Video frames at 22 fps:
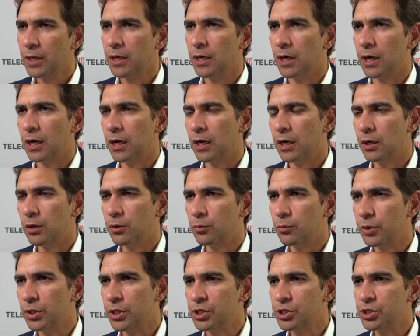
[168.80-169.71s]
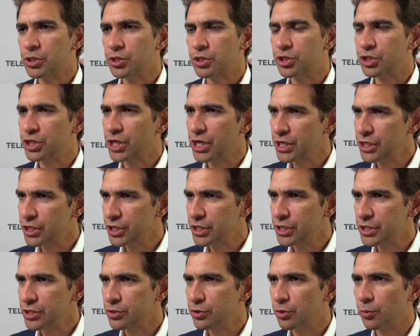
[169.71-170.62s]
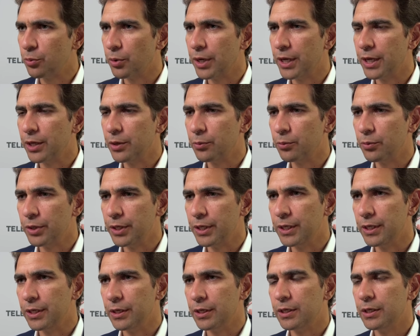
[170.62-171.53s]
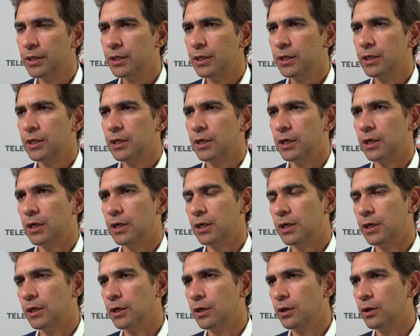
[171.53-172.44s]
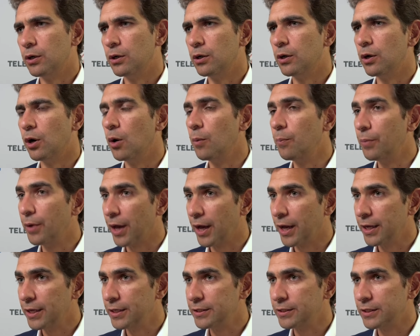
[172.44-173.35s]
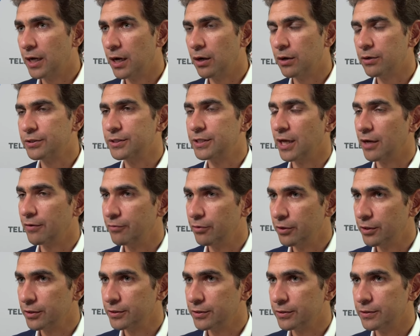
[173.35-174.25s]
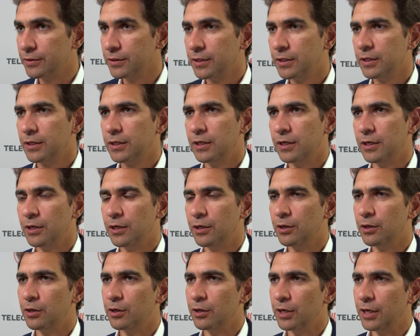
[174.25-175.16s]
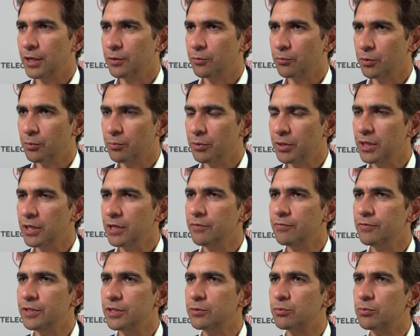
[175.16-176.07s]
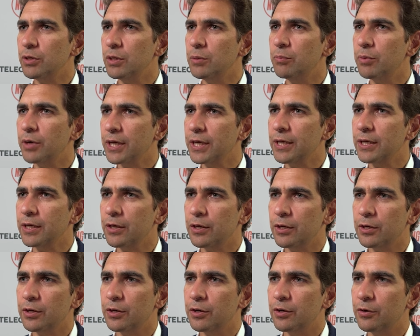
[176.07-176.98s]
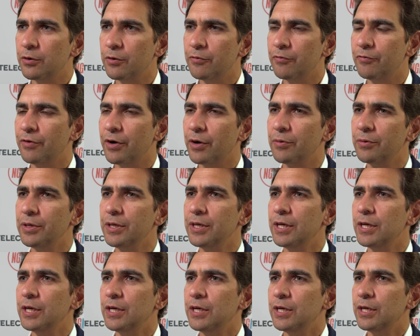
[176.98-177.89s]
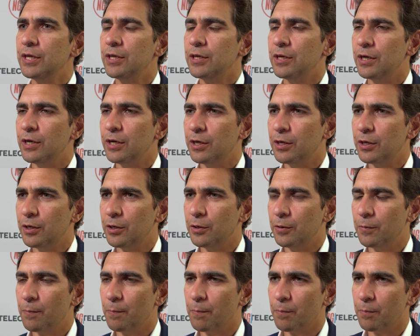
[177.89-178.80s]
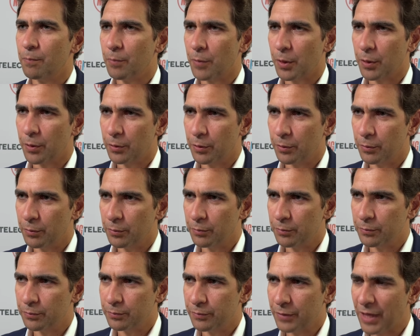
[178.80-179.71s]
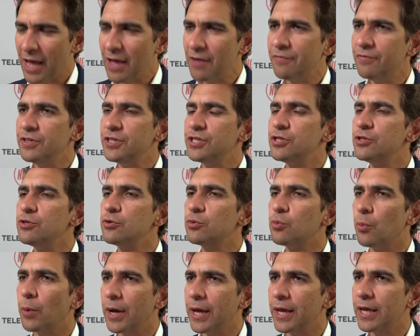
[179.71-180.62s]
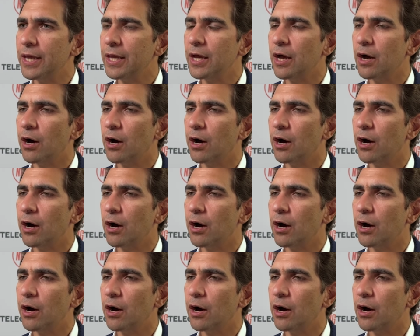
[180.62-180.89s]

uh, which changes the way we uh, uh, operate our servers. Uh, and we believe this will bring very uh, uh, efficient way